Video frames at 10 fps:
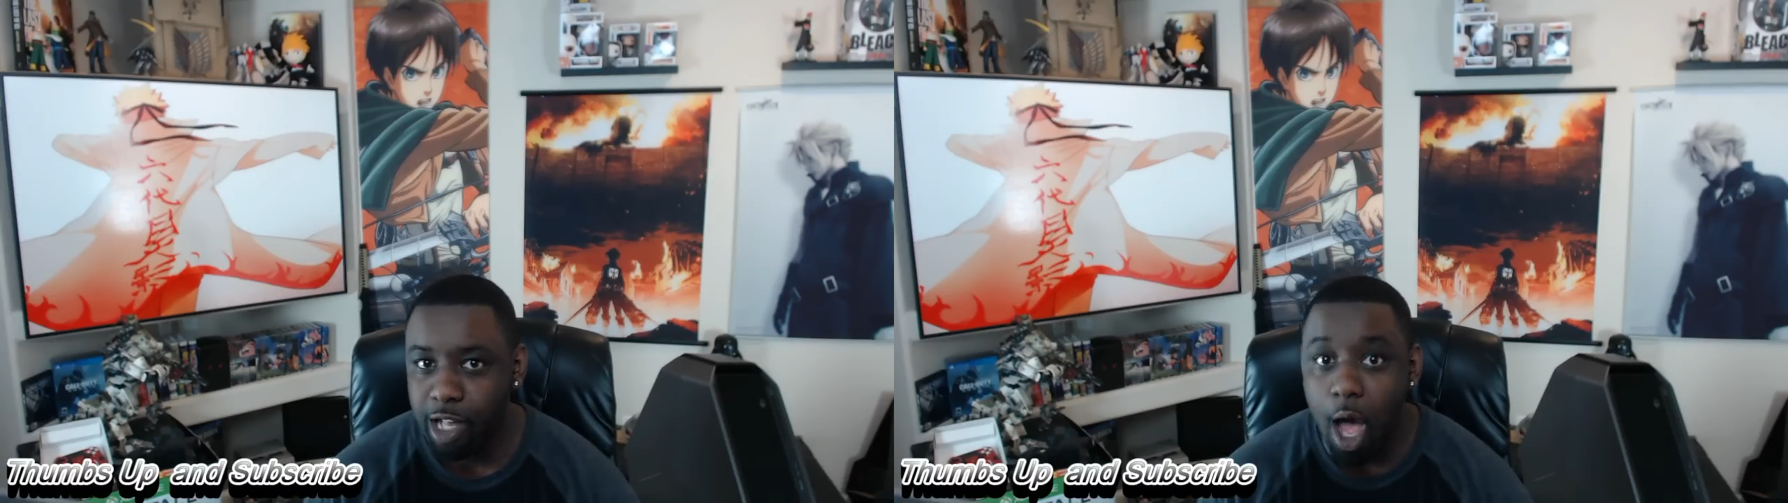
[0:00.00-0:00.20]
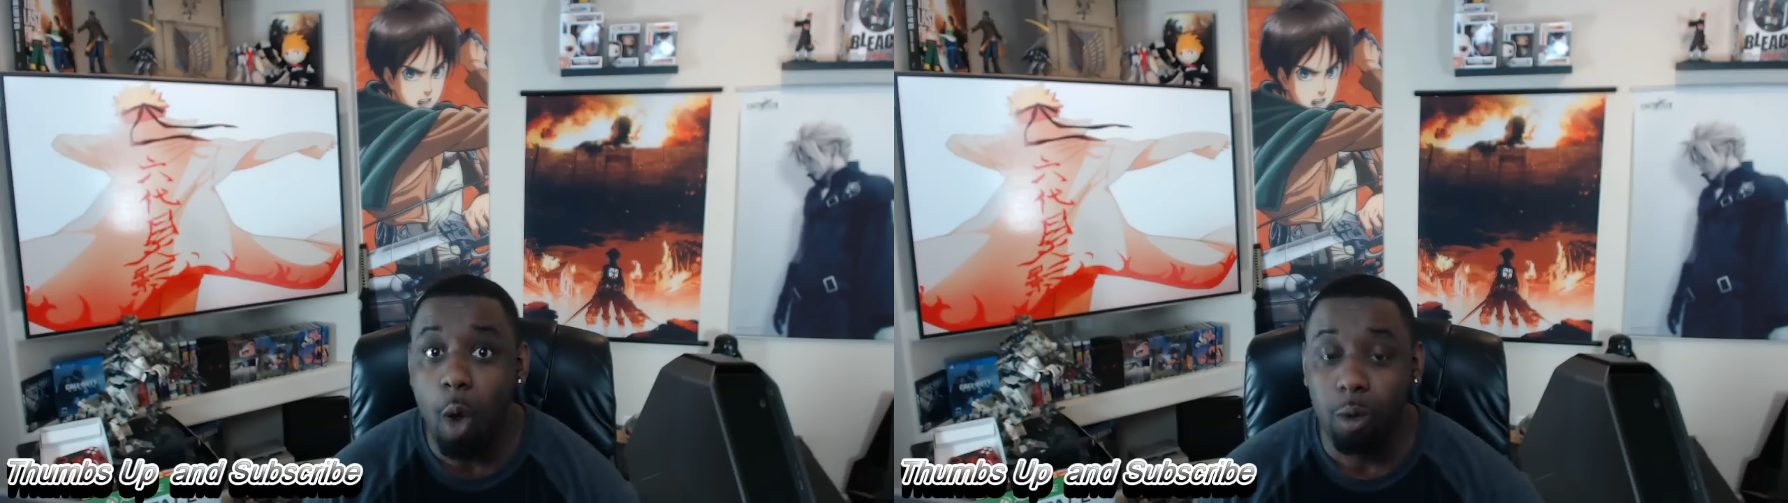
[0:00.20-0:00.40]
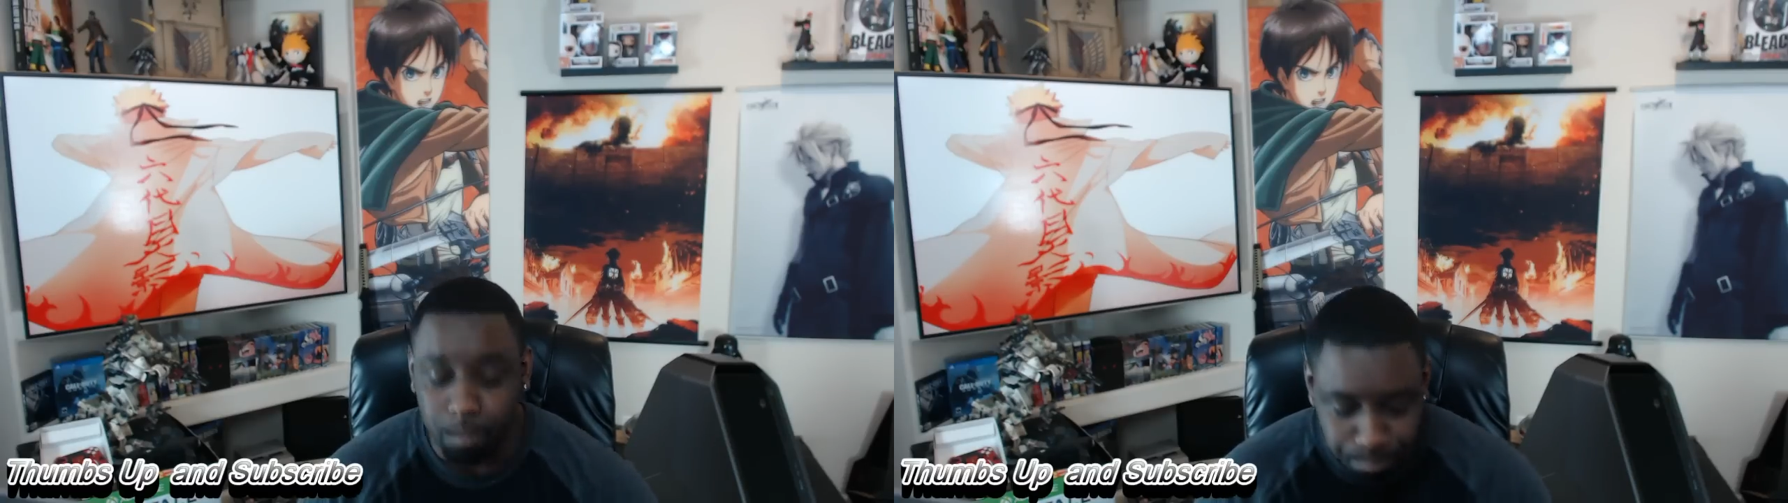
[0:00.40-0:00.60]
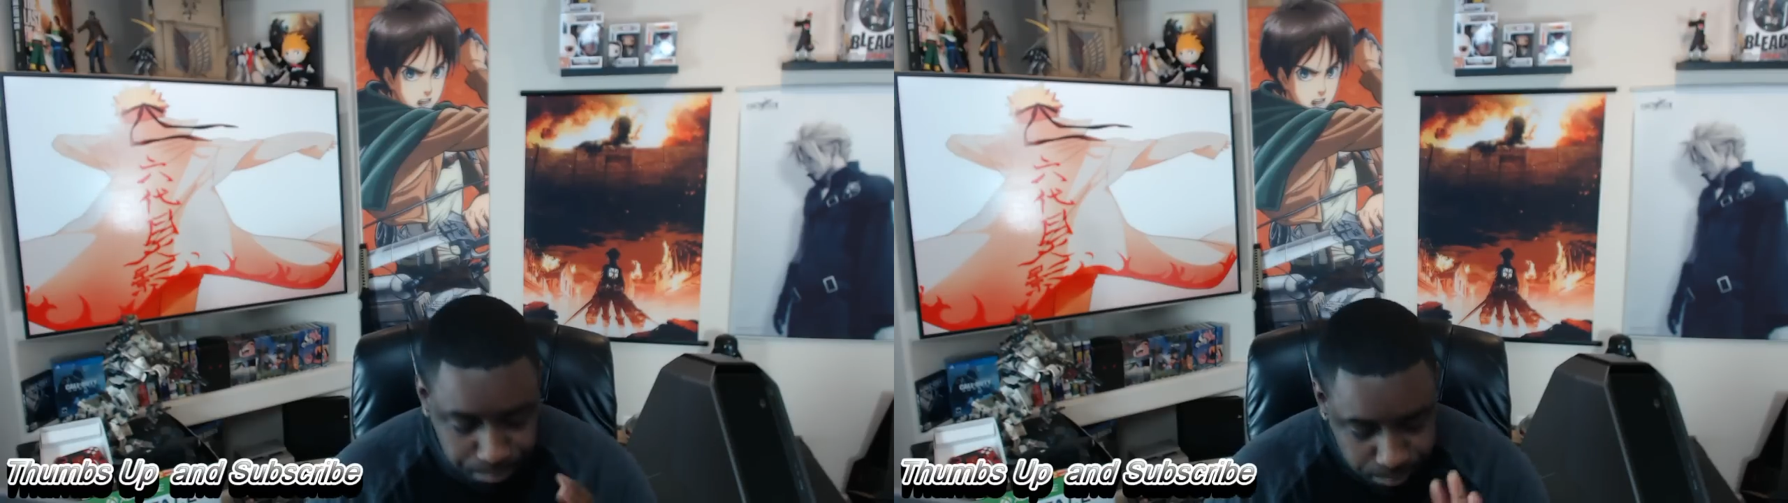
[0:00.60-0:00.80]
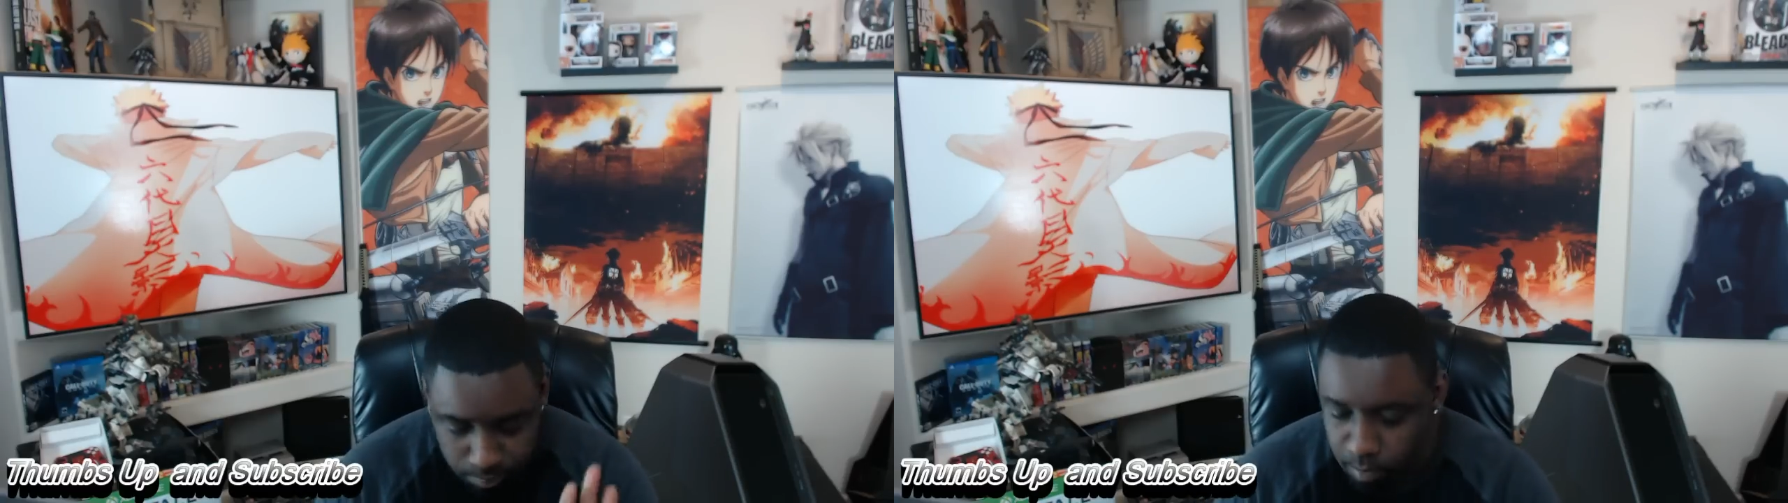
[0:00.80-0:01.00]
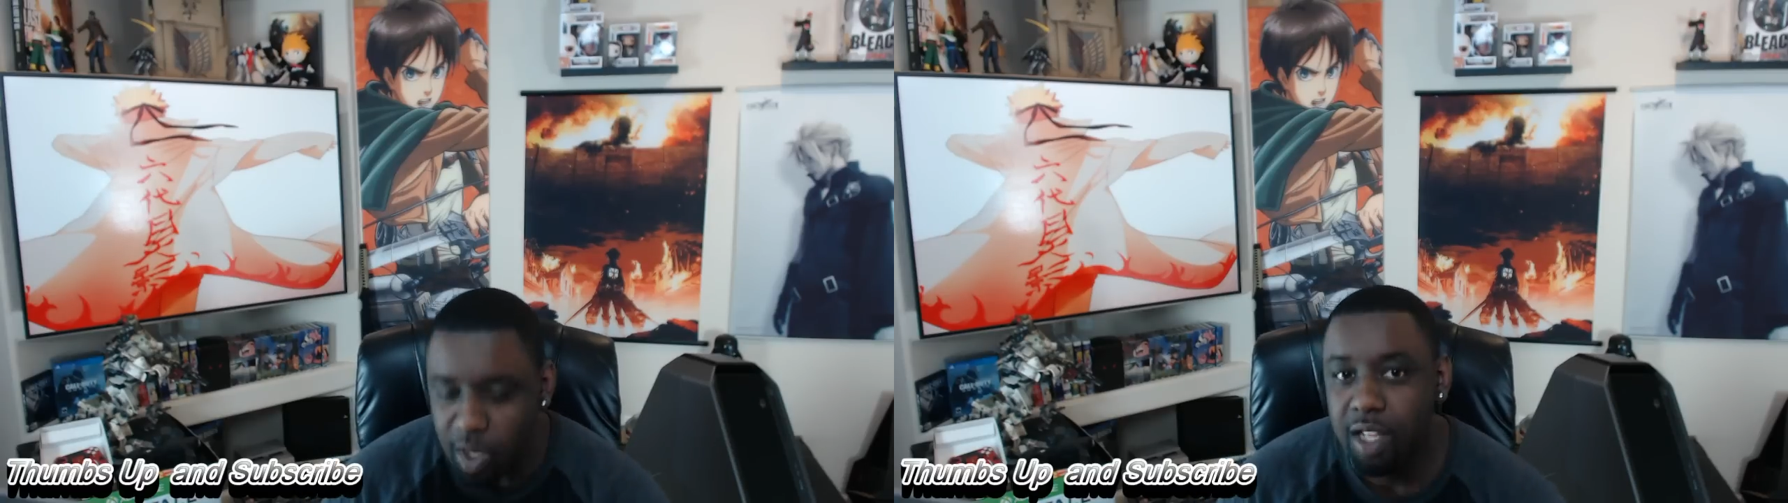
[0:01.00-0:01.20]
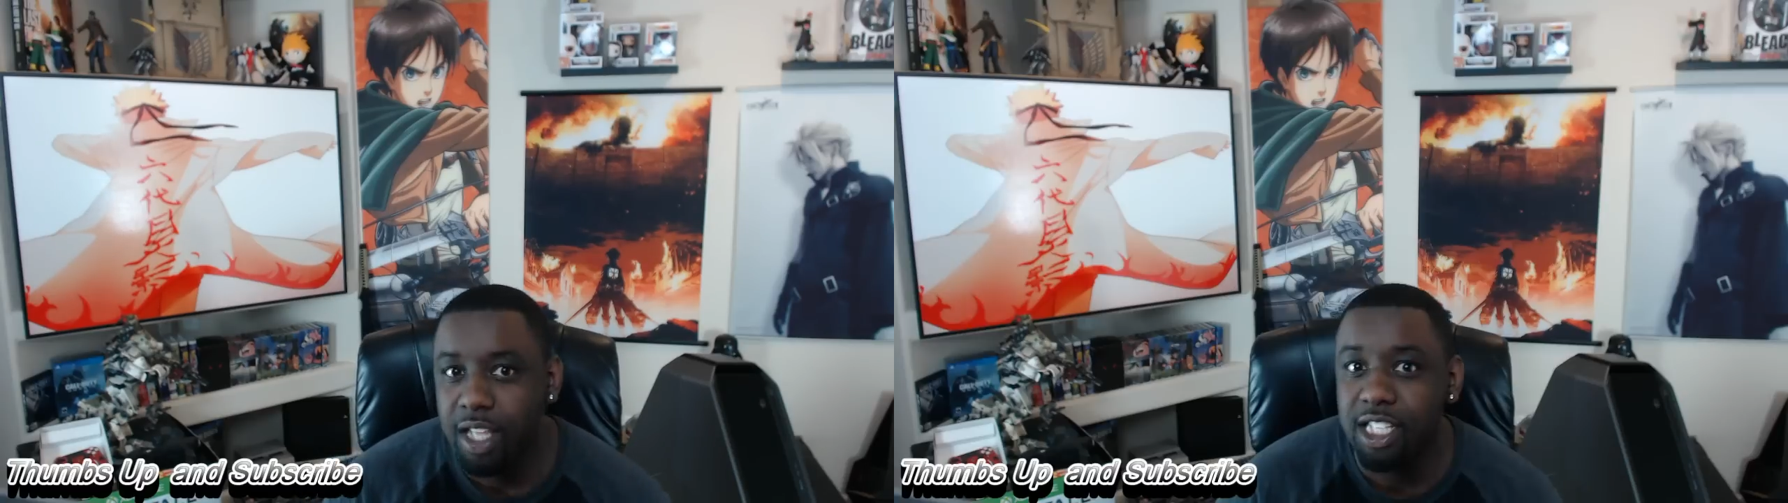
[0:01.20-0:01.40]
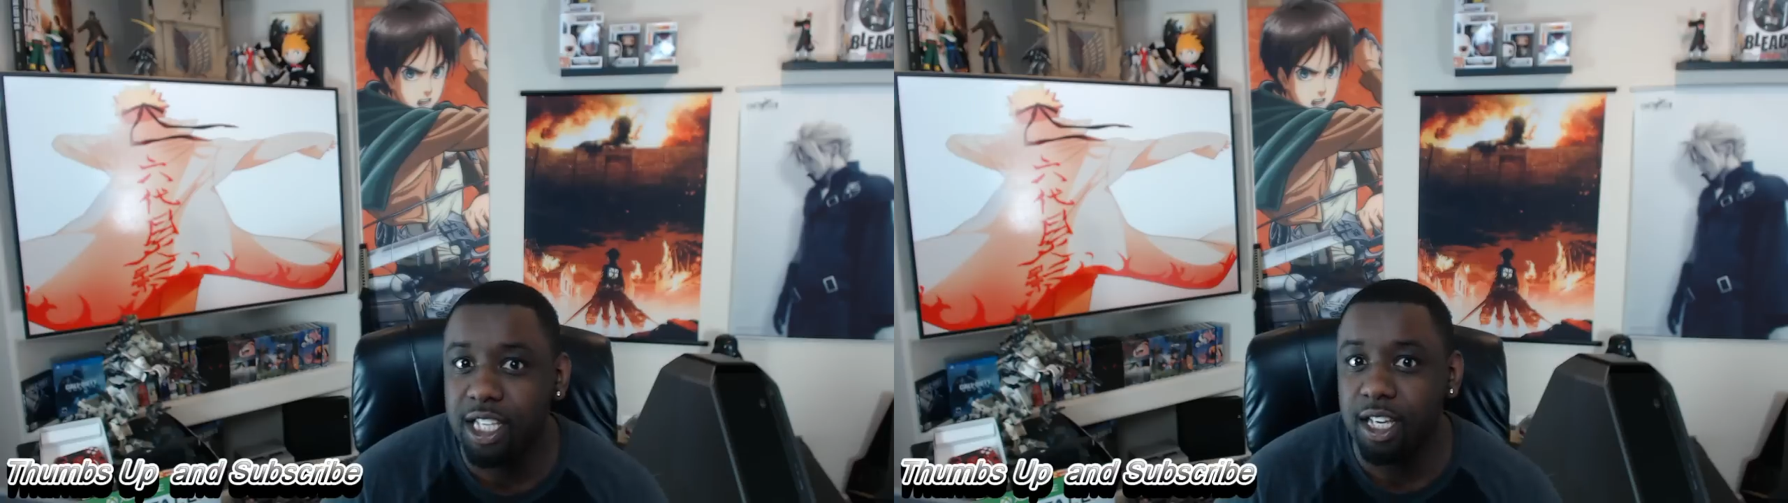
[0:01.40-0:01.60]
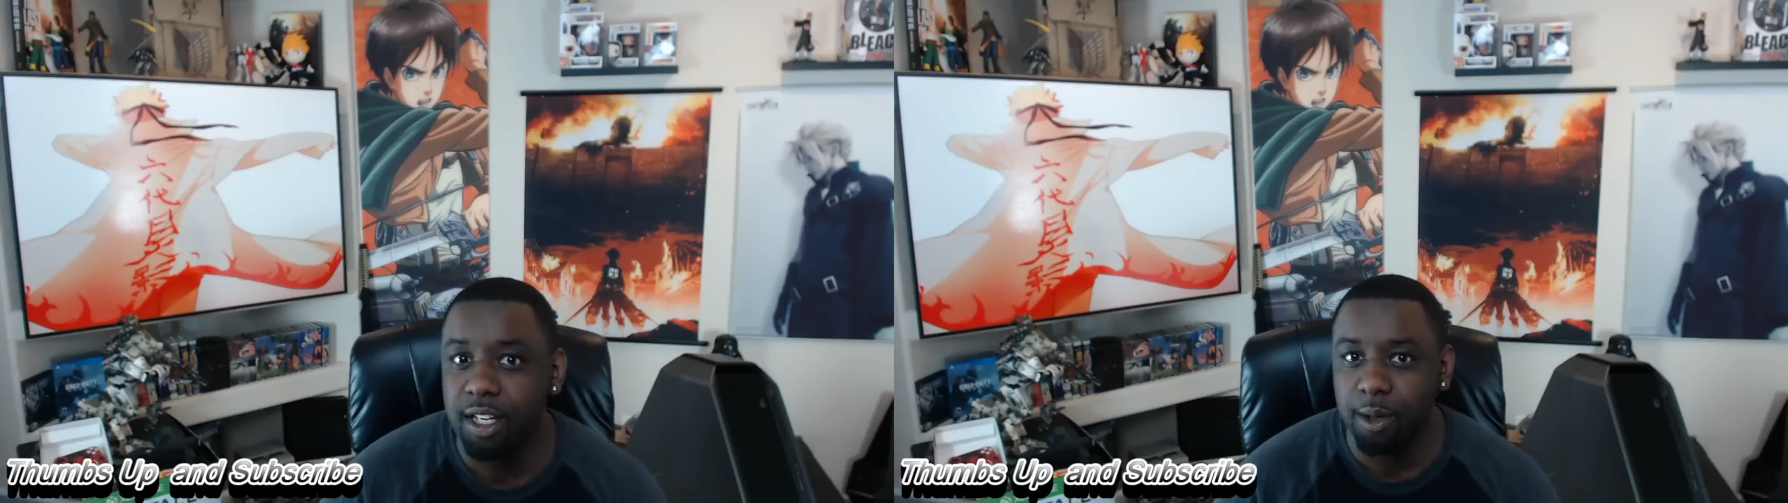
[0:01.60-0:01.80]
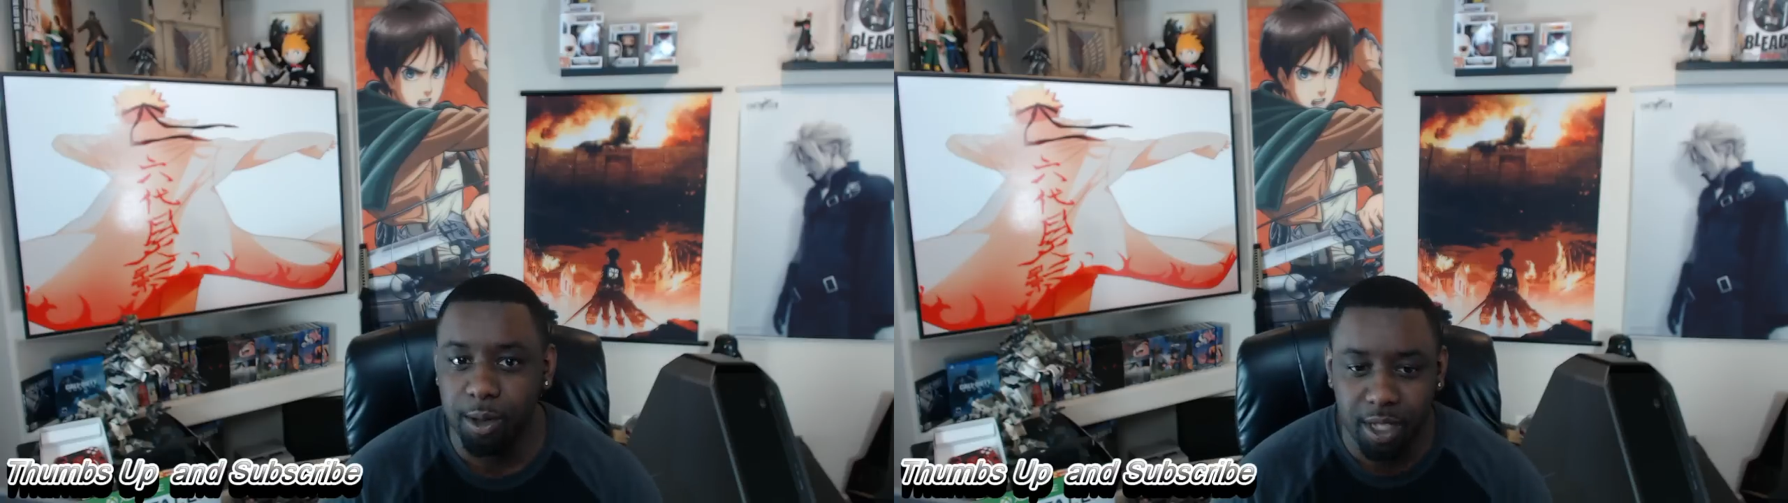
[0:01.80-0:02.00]
Oh, this is good
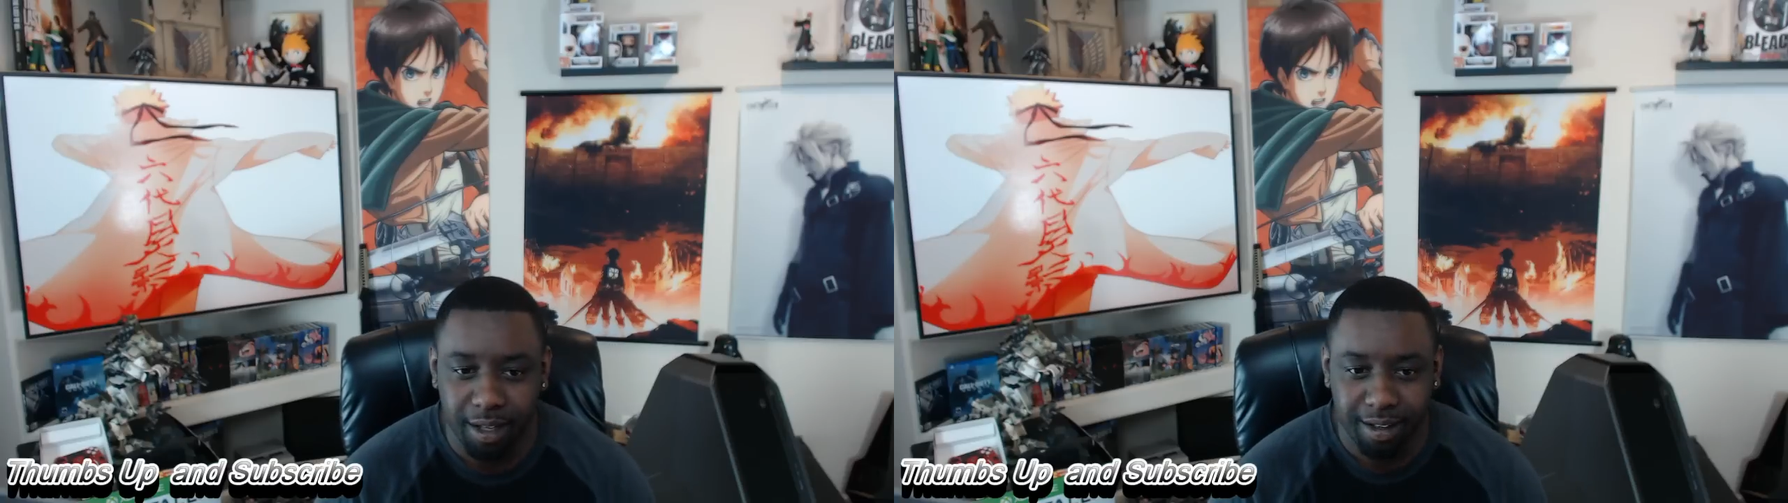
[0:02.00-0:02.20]
news.